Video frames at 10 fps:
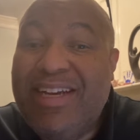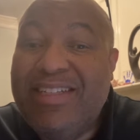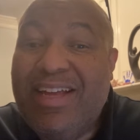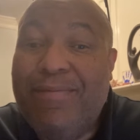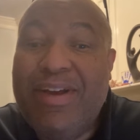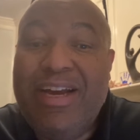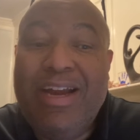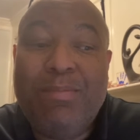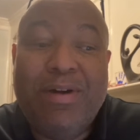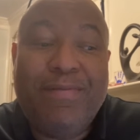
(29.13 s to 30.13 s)
itself in a
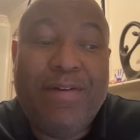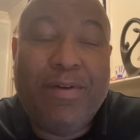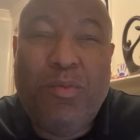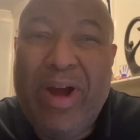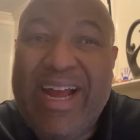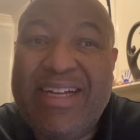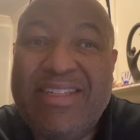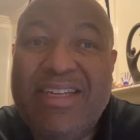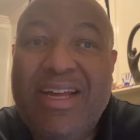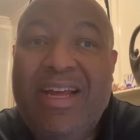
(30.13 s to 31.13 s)
number of different
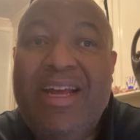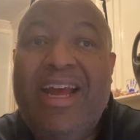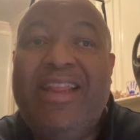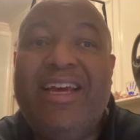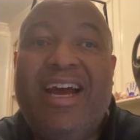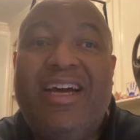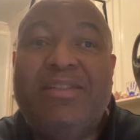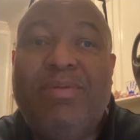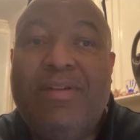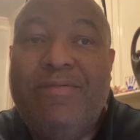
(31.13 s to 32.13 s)
ways. In the
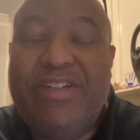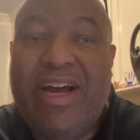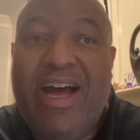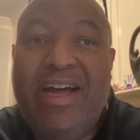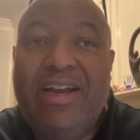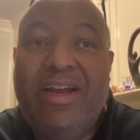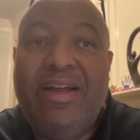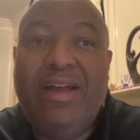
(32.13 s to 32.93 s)
Gospel of John,